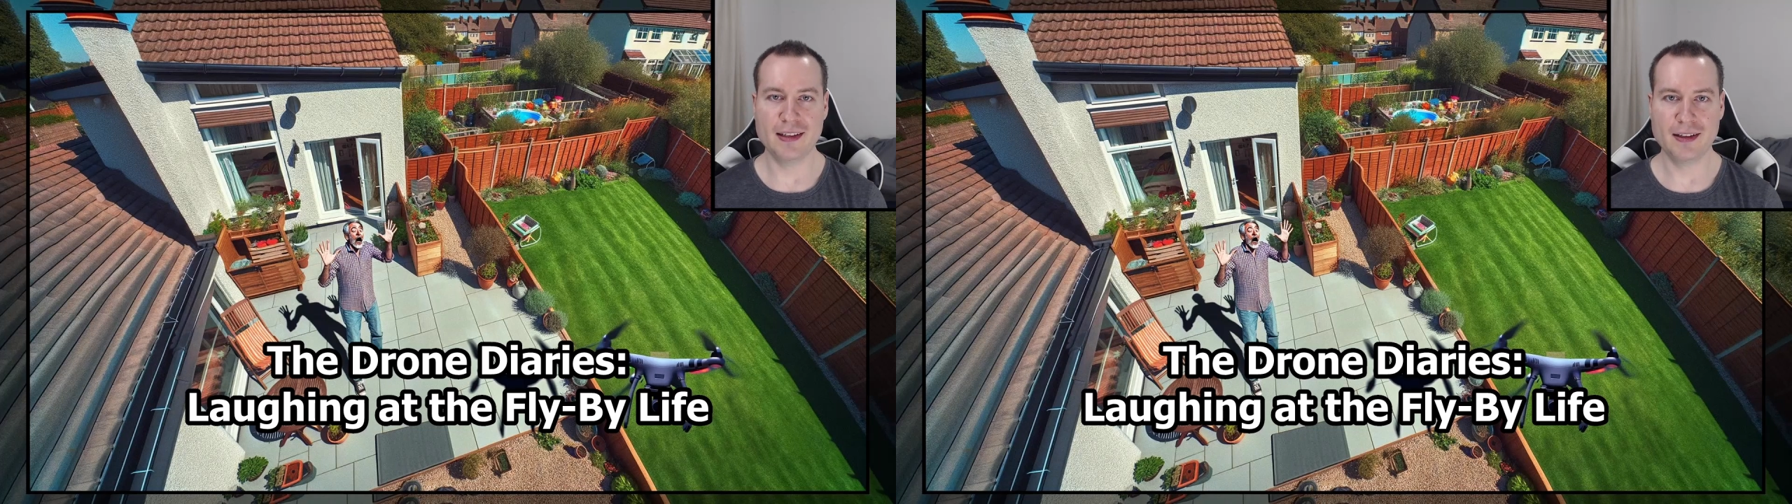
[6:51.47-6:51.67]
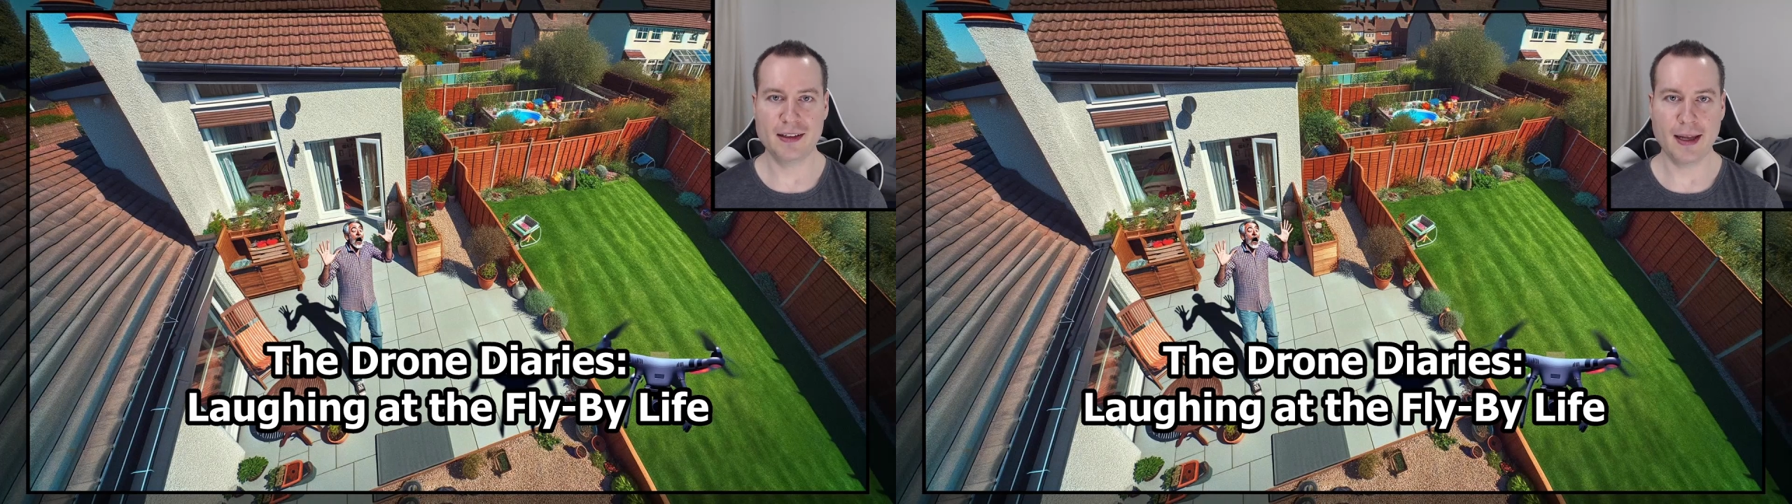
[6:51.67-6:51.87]

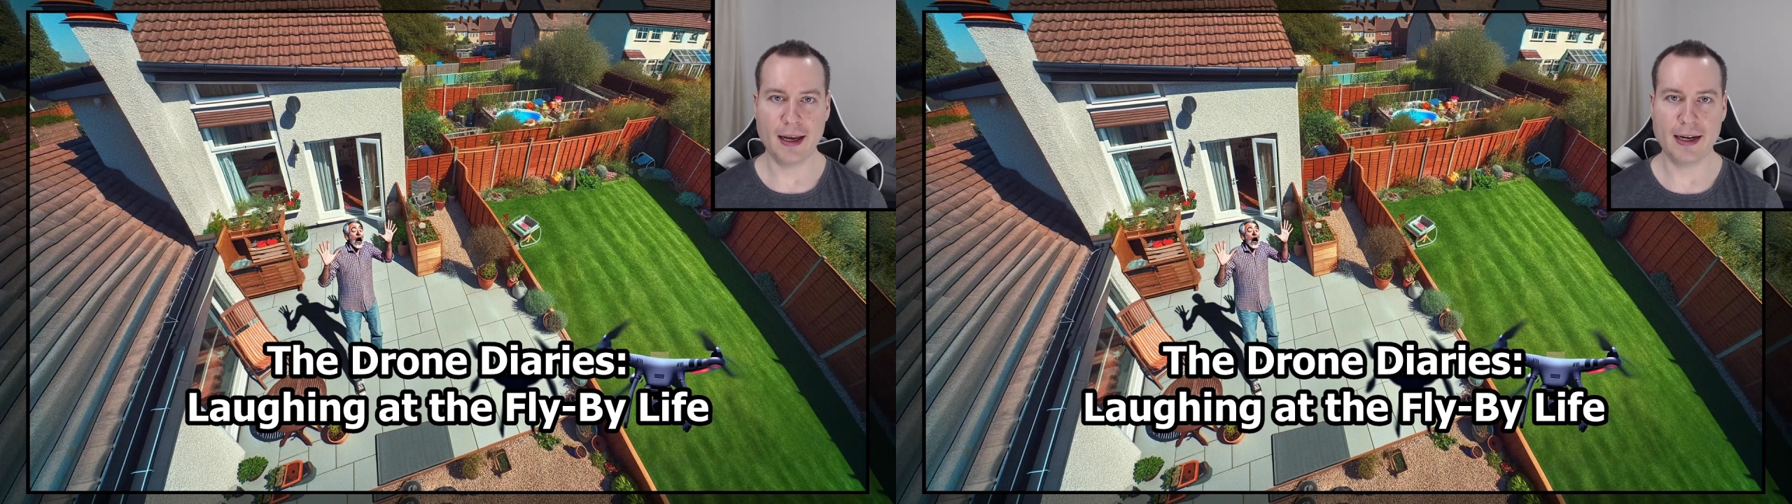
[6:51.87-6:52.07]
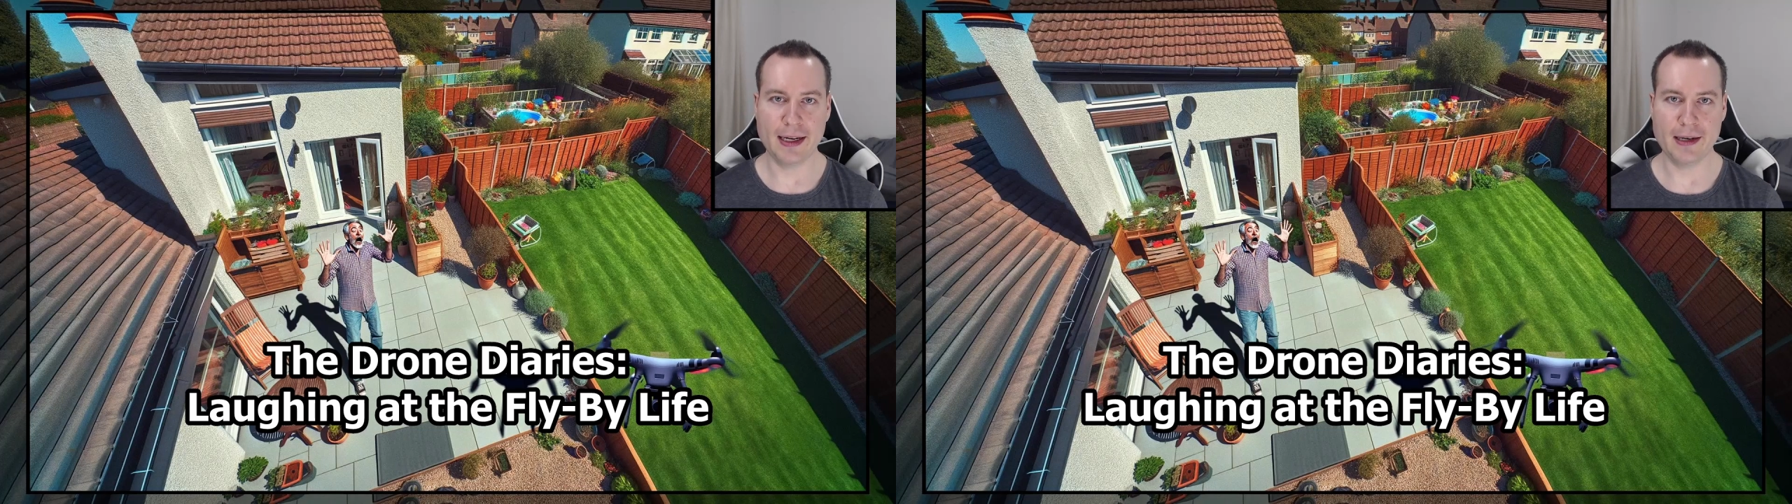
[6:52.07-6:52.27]

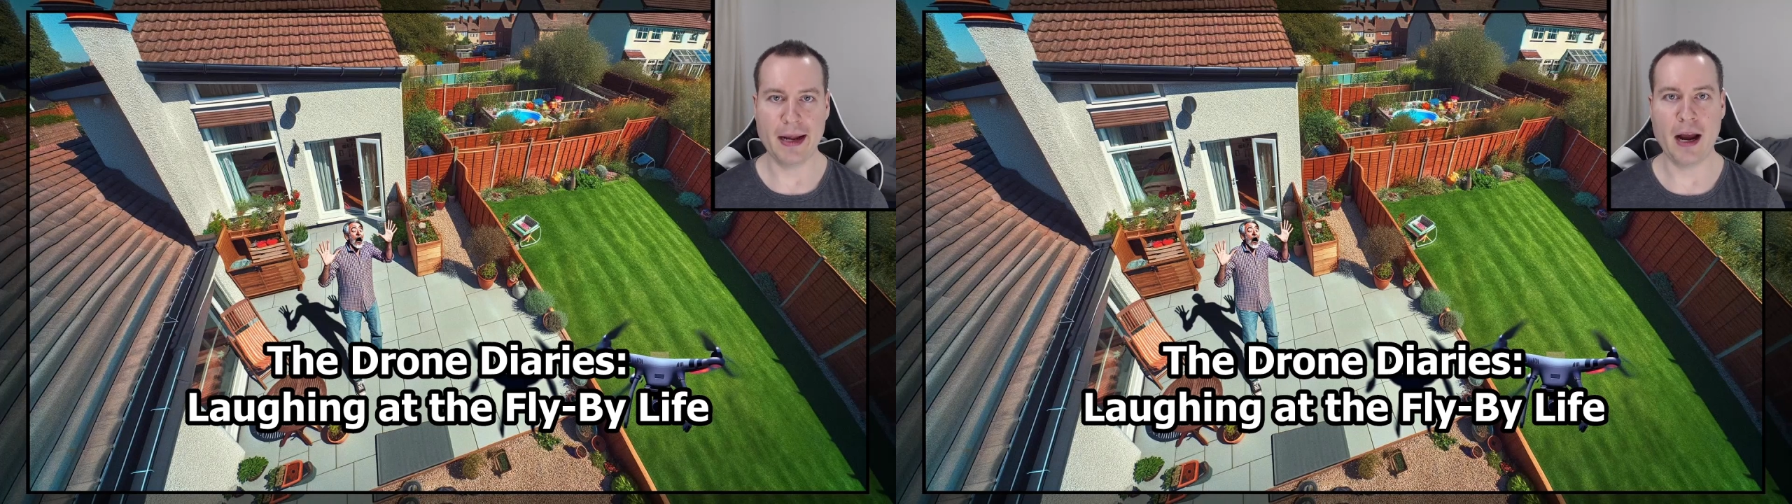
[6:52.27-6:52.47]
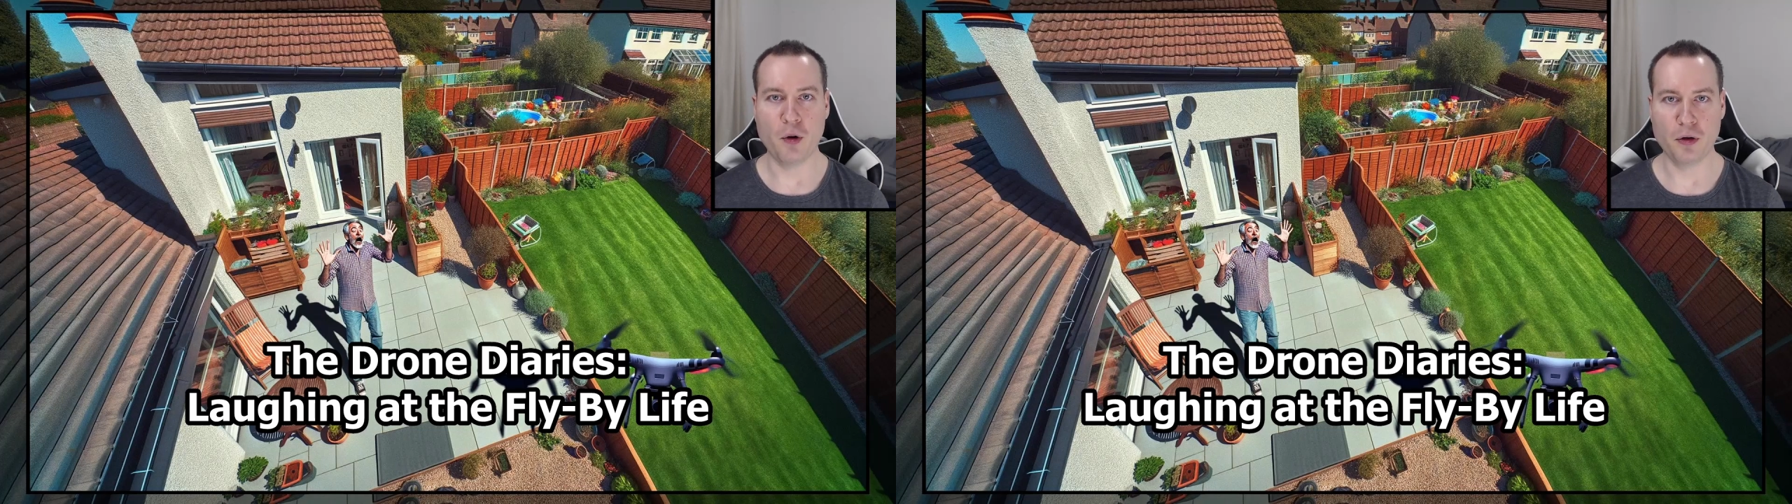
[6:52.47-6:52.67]
cutting
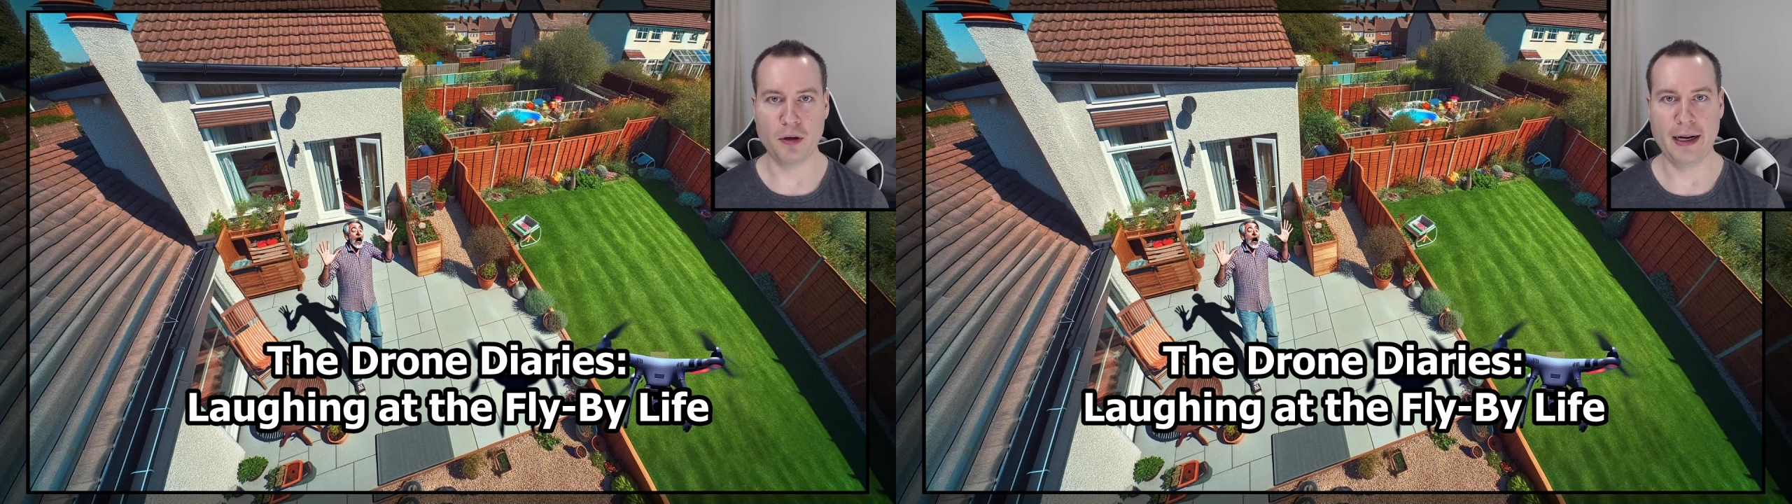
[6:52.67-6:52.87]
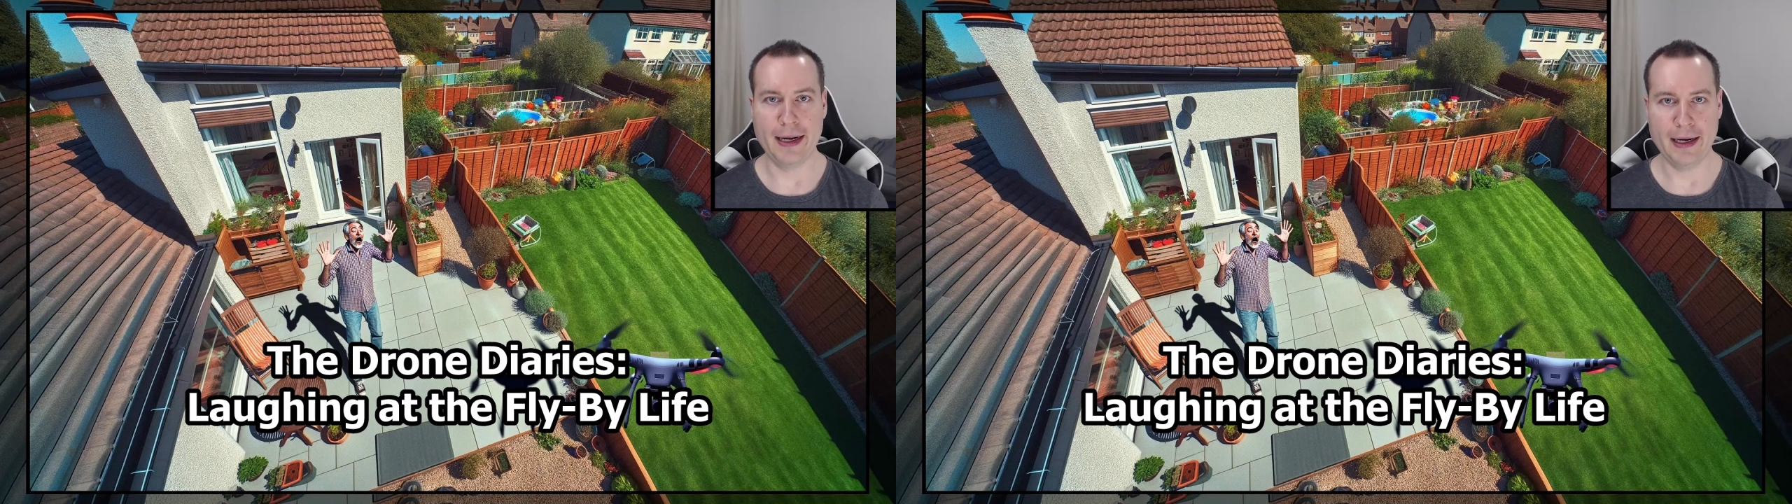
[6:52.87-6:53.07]
our
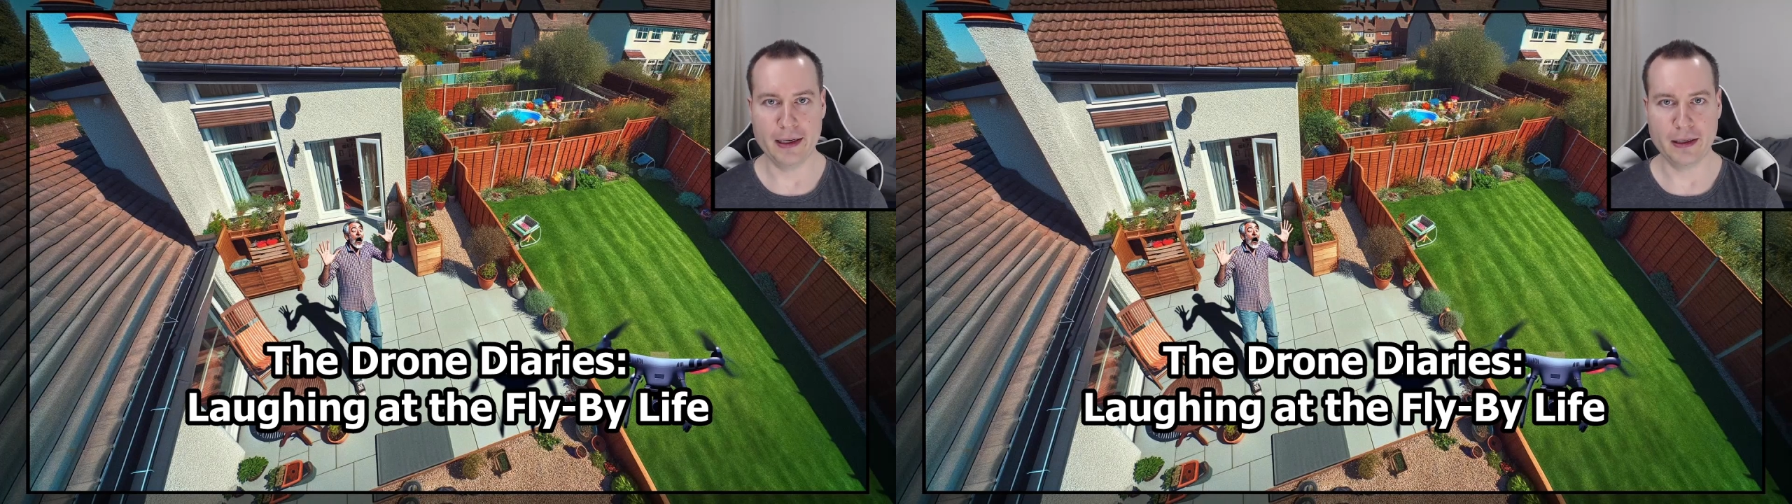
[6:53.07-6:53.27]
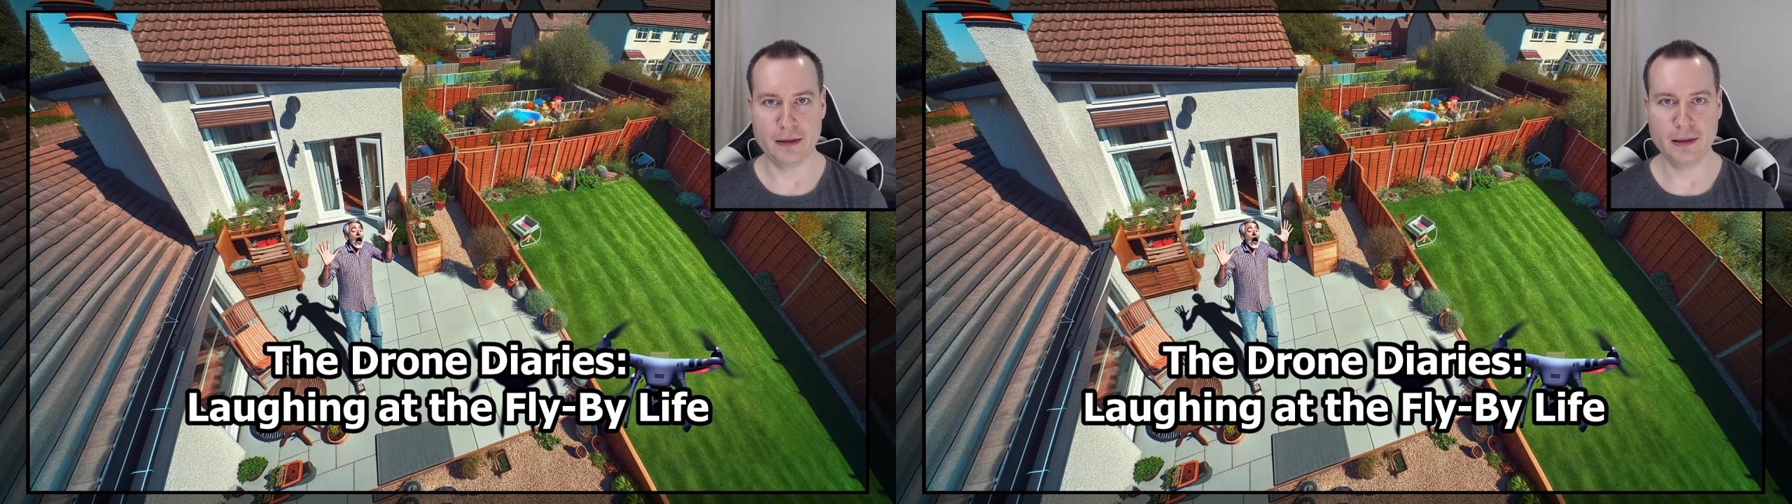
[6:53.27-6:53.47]

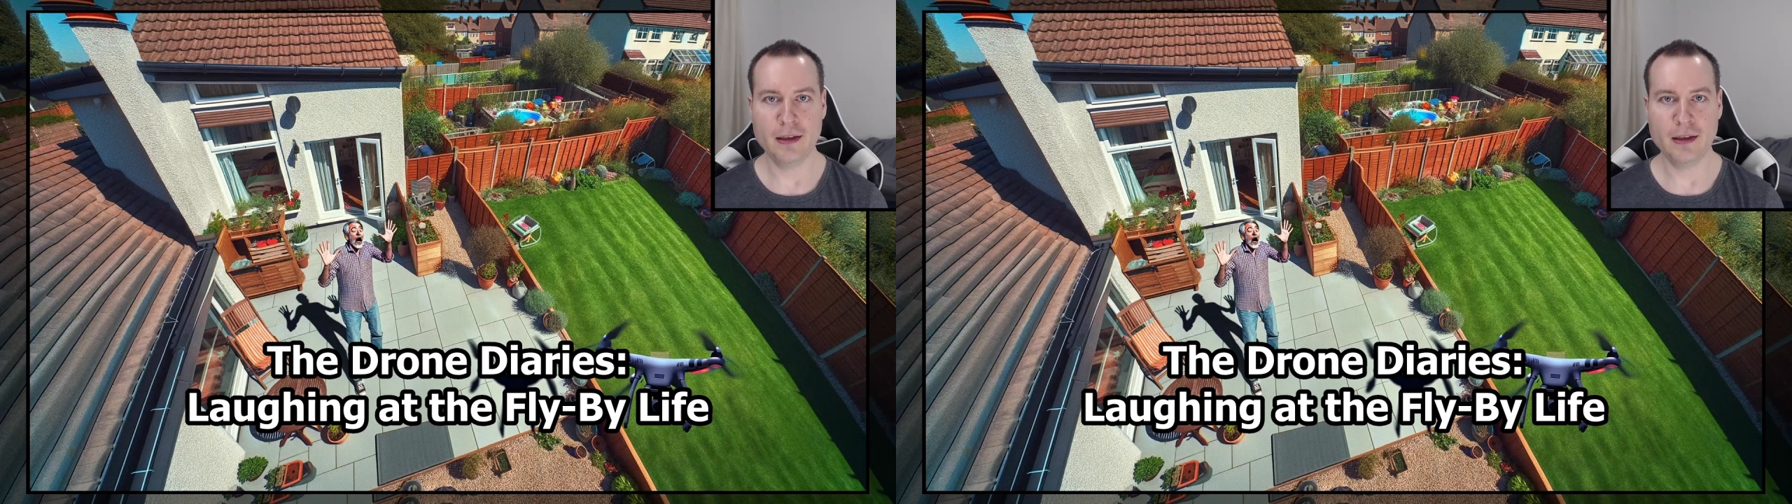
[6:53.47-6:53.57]
hair,